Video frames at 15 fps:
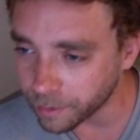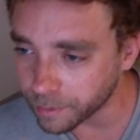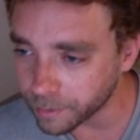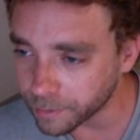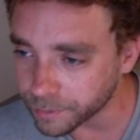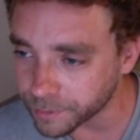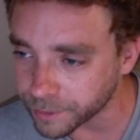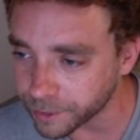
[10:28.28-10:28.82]

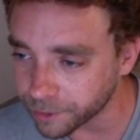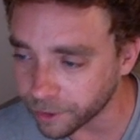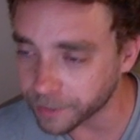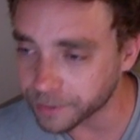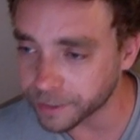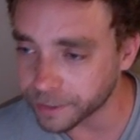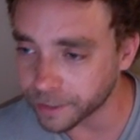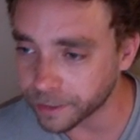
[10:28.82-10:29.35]

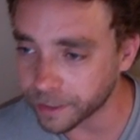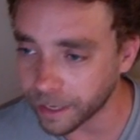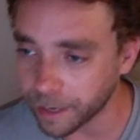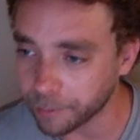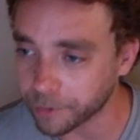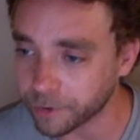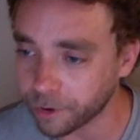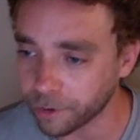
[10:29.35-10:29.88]
Xerox
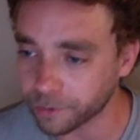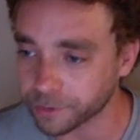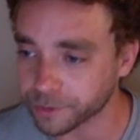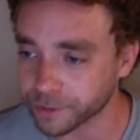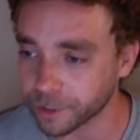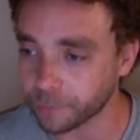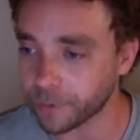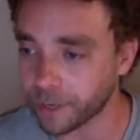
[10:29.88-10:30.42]
Gamer
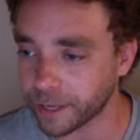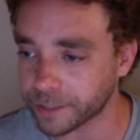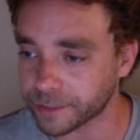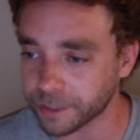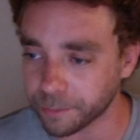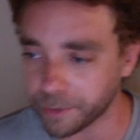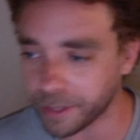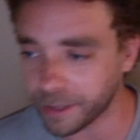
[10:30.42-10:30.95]
Cardinals. Oh, we got
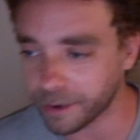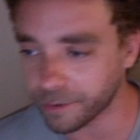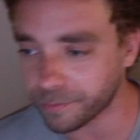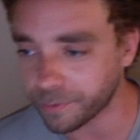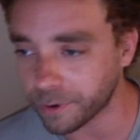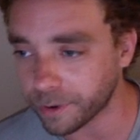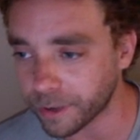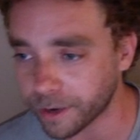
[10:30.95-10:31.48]
somebody here
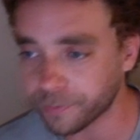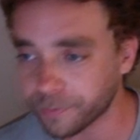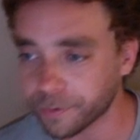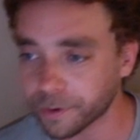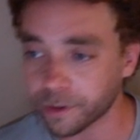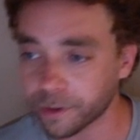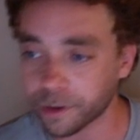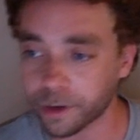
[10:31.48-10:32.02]
for
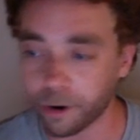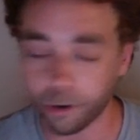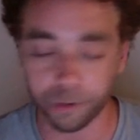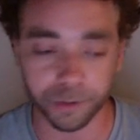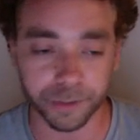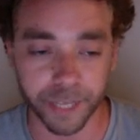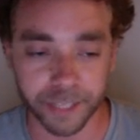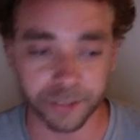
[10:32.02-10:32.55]
the
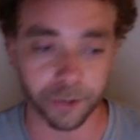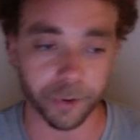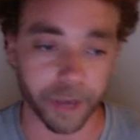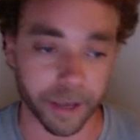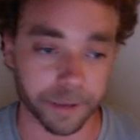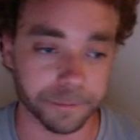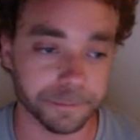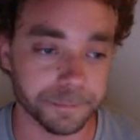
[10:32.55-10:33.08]
Cardinals. That's
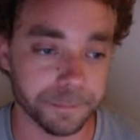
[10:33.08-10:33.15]
okay.